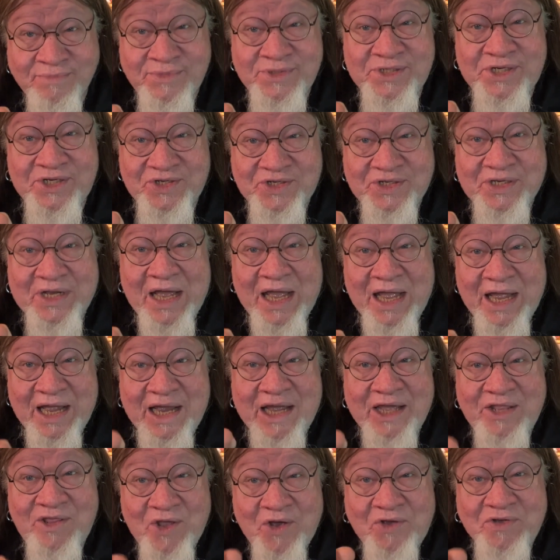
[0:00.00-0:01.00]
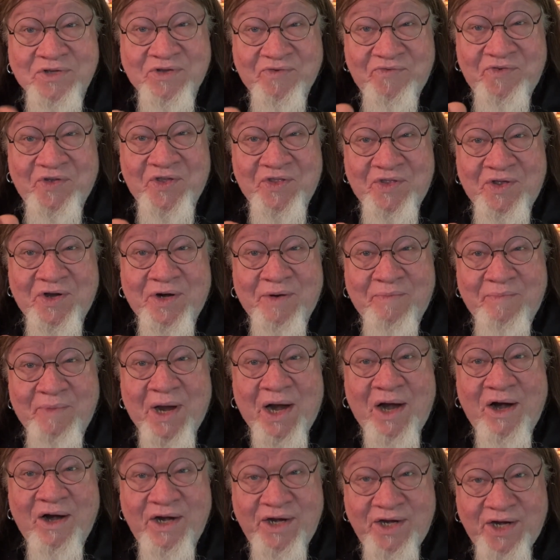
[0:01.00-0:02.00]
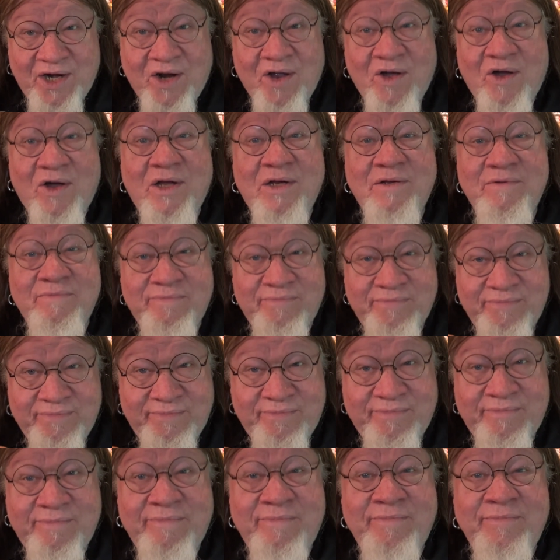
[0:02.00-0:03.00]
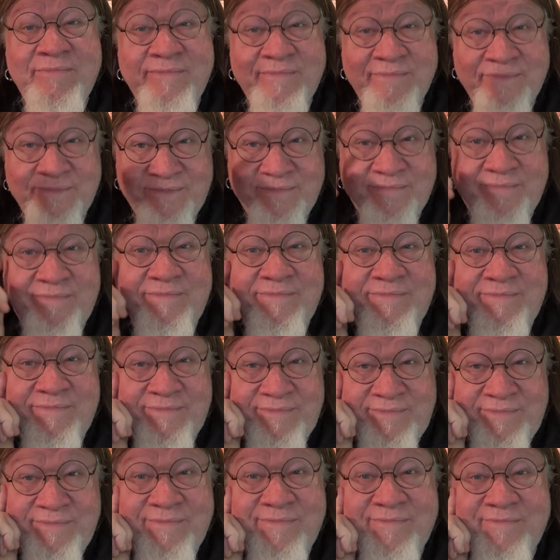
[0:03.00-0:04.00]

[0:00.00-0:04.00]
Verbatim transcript: Just saying. And those of you that are married, you're going, mm-hmm, mm-hmm.